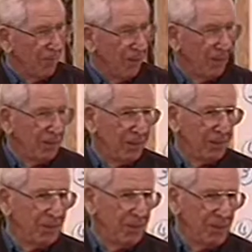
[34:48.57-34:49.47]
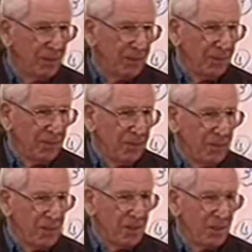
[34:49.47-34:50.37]

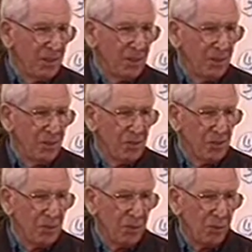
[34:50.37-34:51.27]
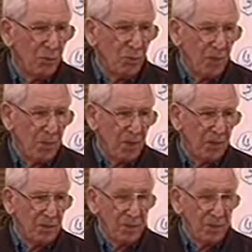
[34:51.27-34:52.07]
doesn't interest me at all very much.